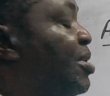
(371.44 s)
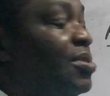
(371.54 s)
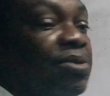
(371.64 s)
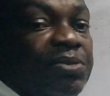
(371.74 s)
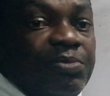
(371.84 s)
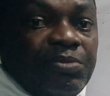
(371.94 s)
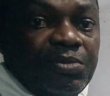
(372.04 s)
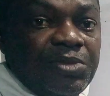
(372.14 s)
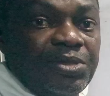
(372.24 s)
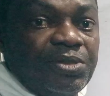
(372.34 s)
based on
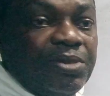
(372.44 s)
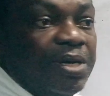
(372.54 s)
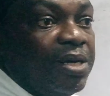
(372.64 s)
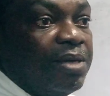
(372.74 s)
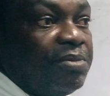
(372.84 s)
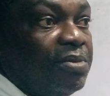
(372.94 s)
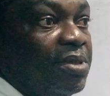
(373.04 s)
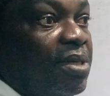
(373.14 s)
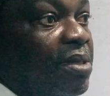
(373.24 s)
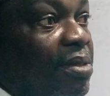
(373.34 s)
this
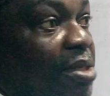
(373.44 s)
the